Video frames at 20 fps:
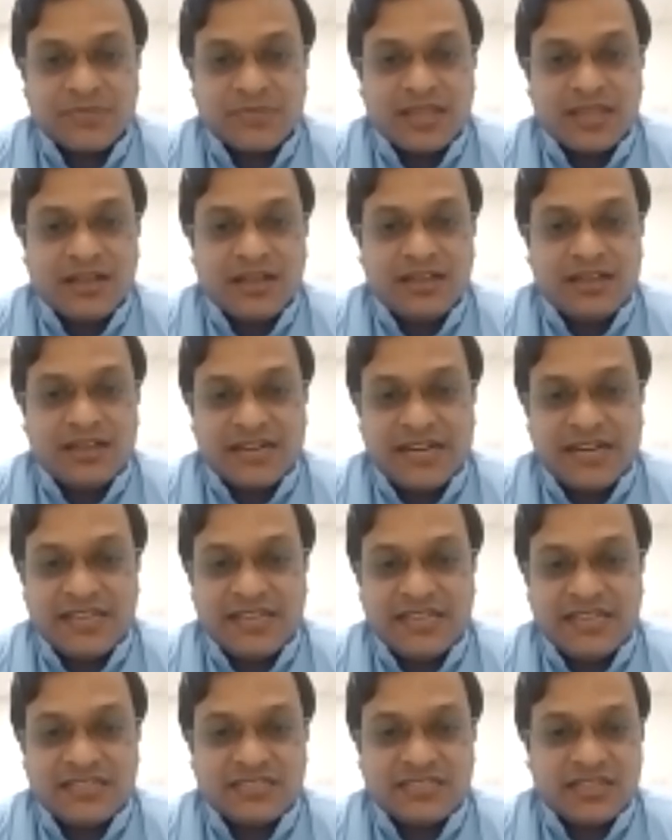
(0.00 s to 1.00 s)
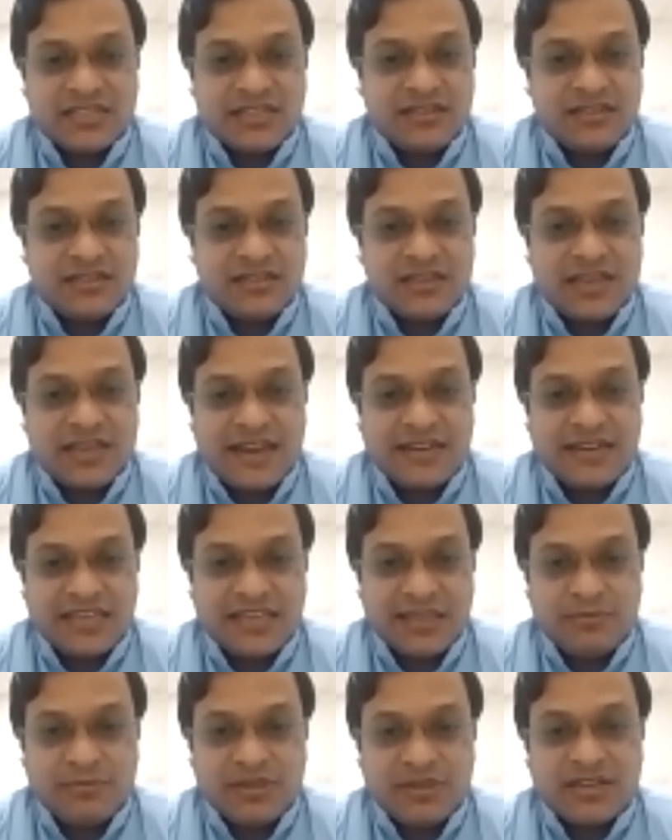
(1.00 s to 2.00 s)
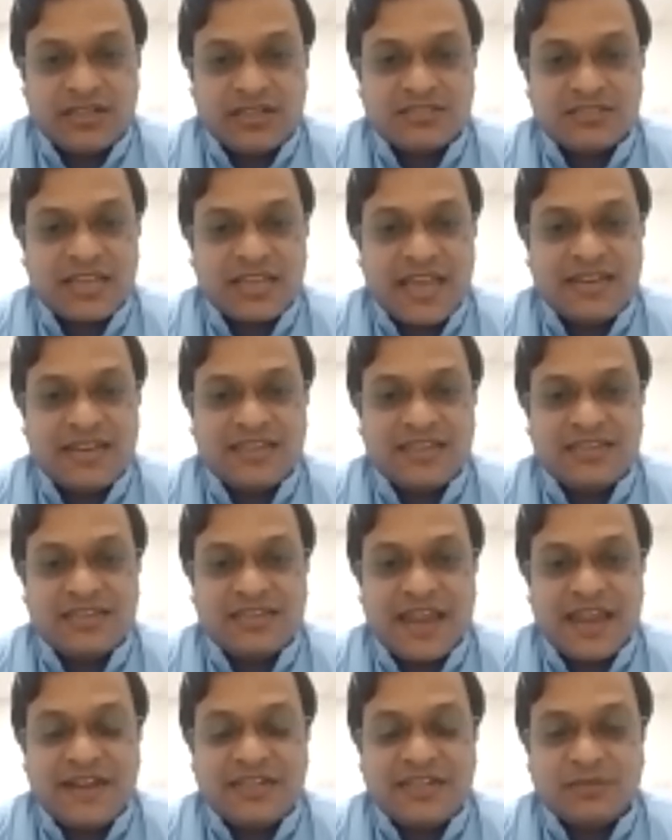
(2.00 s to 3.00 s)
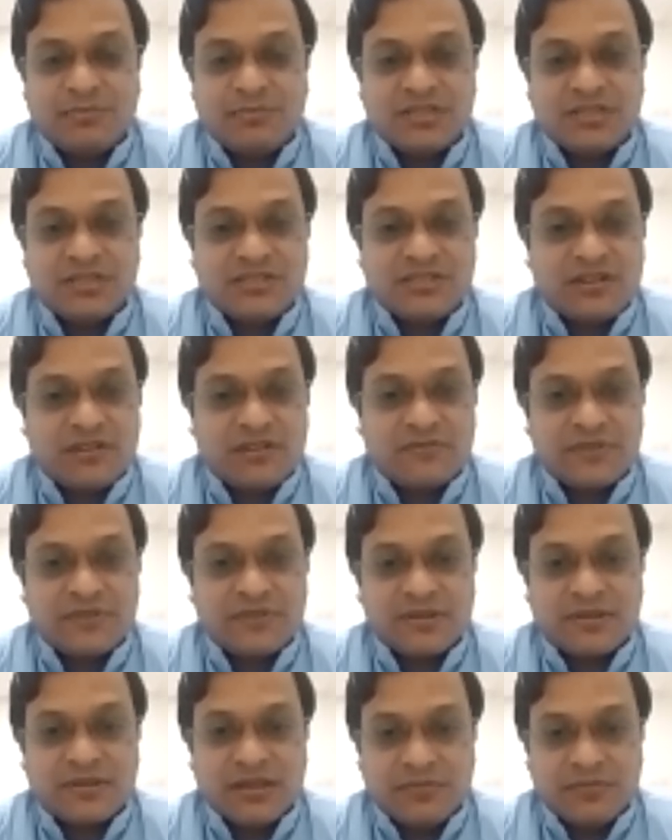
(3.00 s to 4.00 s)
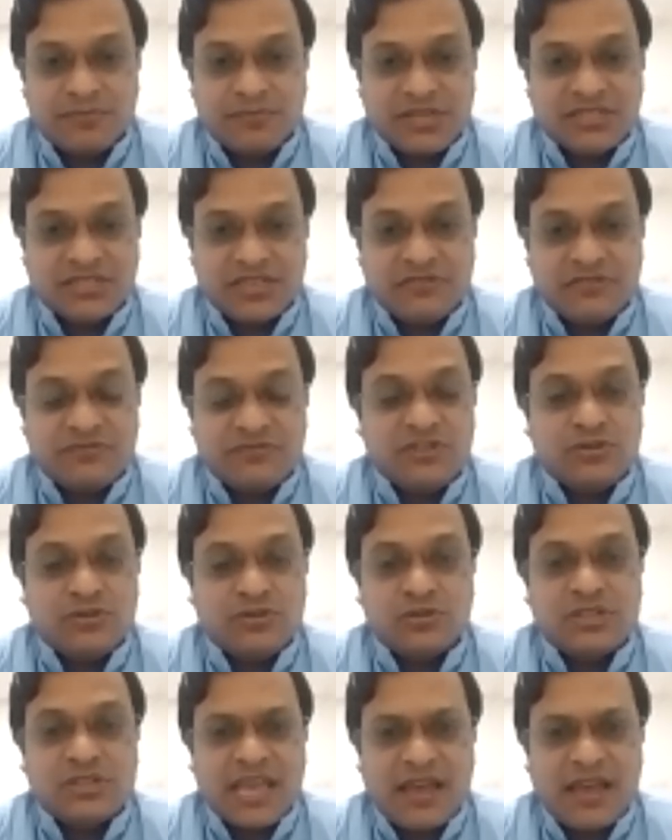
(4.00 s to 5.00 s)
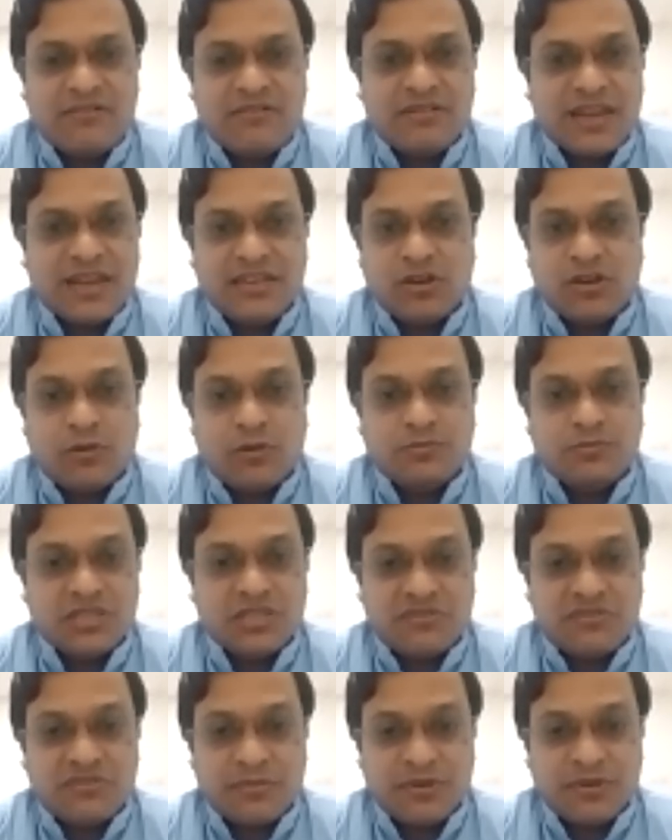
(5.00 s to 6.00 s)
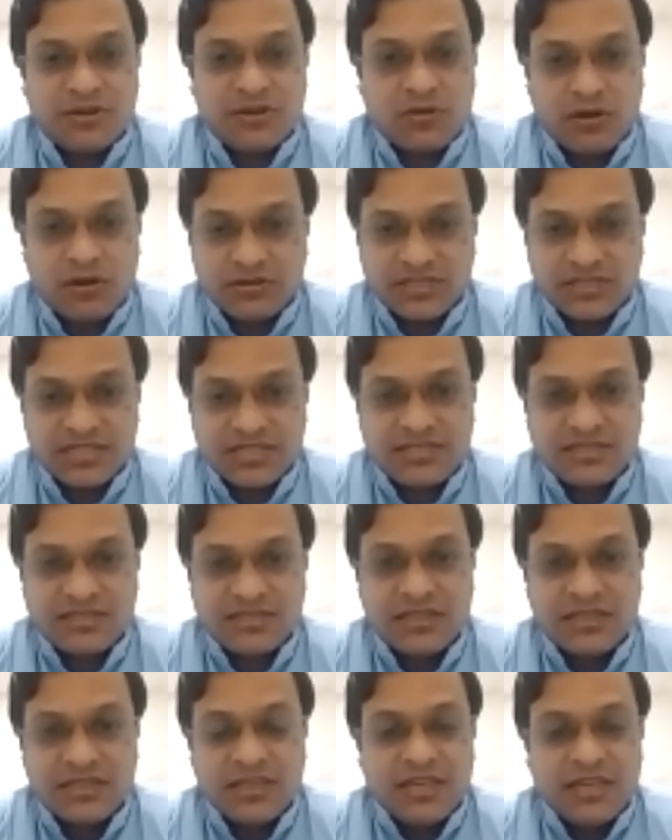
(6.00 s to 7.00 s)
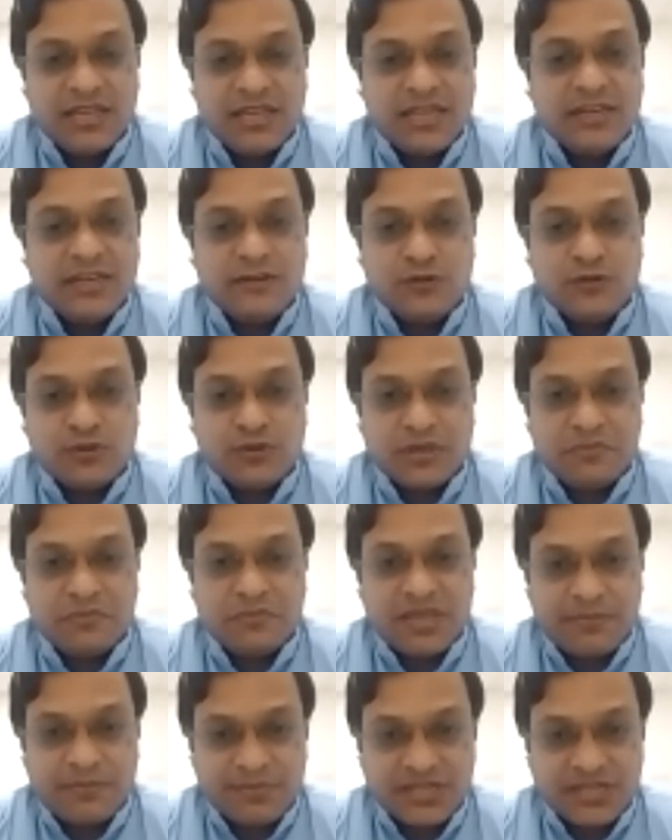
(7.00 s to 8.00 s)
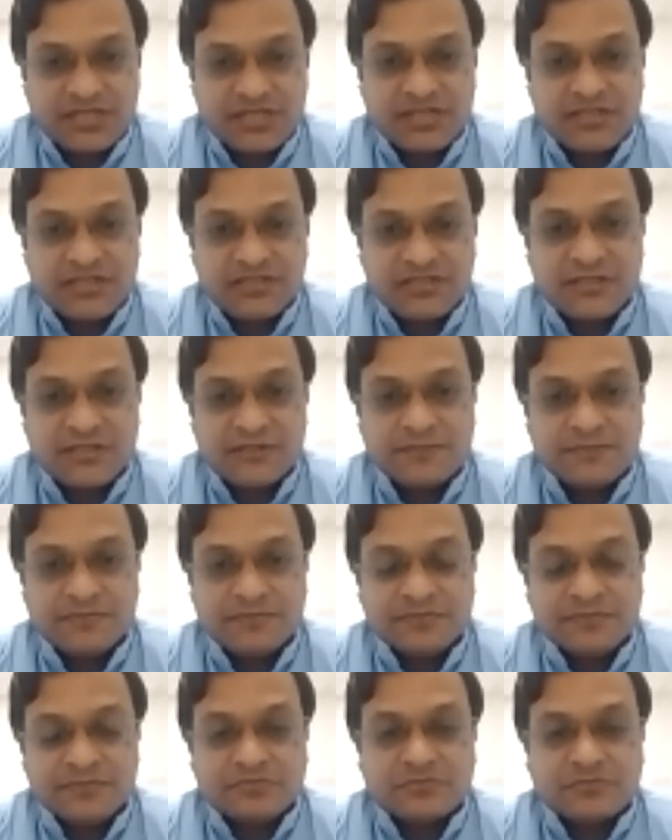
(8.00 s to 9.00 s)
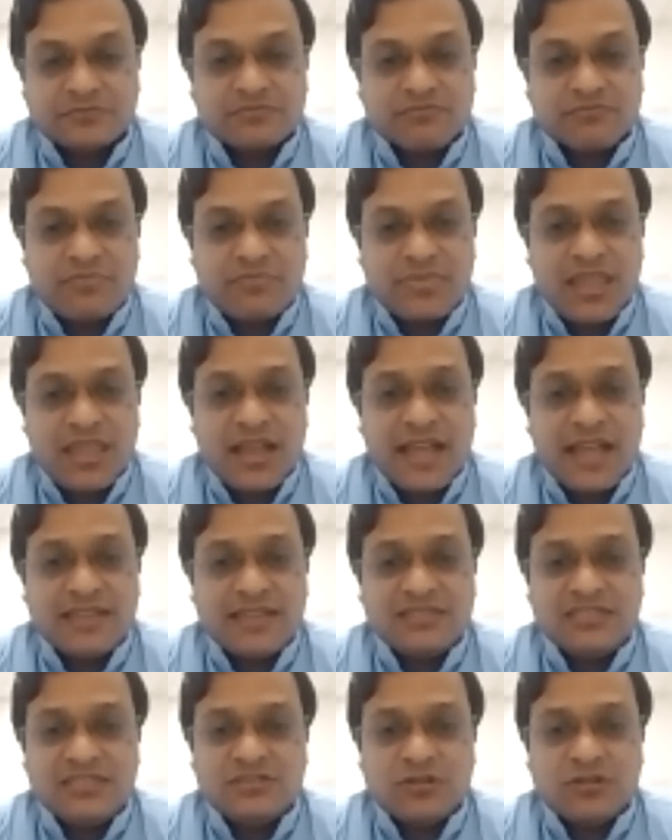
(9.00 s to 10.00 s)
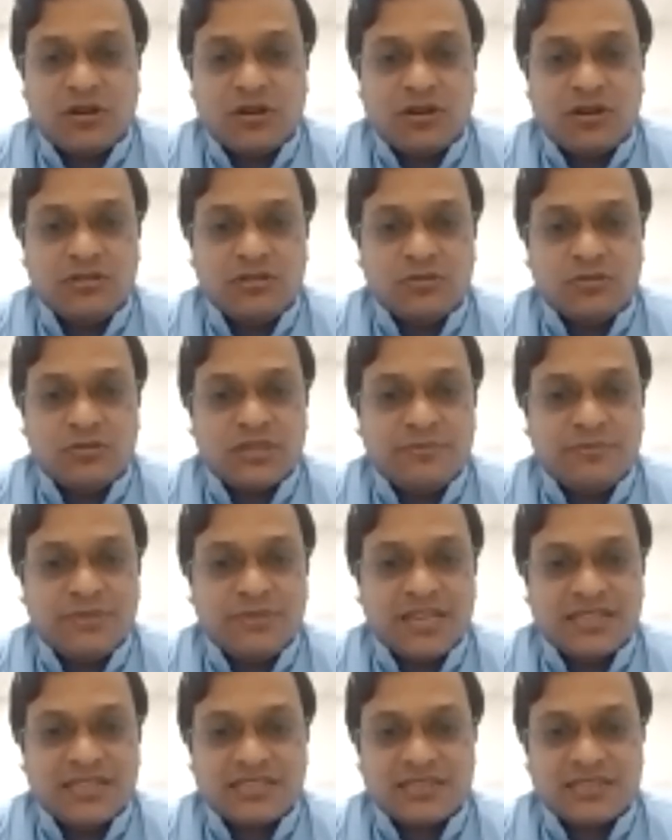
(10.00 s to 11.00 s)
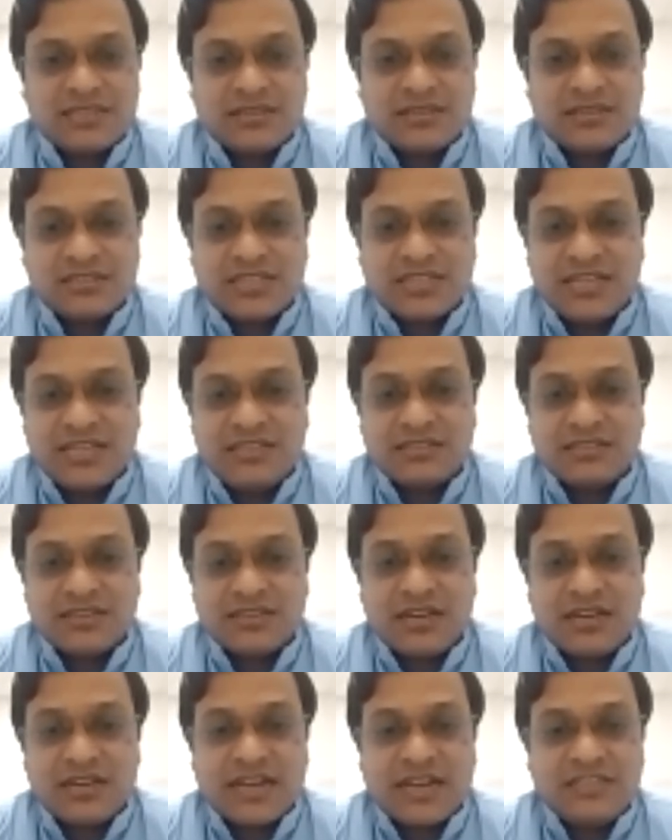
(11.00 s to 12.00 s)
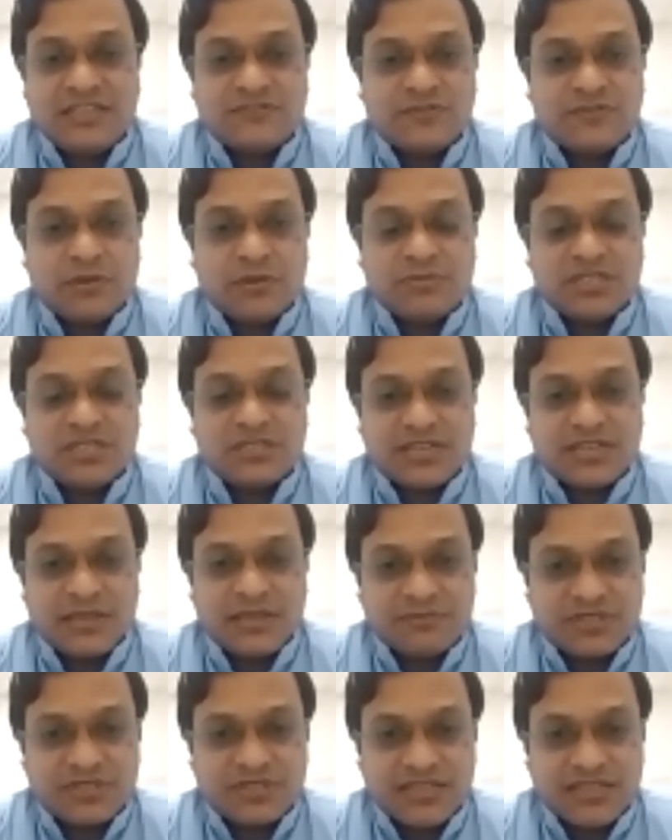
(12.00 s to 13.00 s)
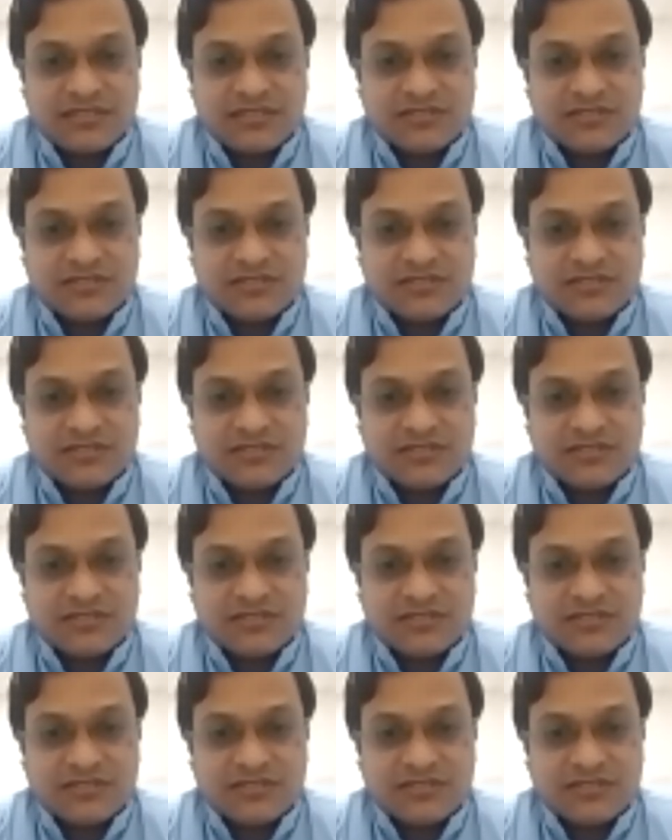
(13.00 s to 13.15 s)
radiation and chemicals, and in 90% of patient we don't have any observable causes in leukemia patients. And these all leukemia cells arise from the stem cells.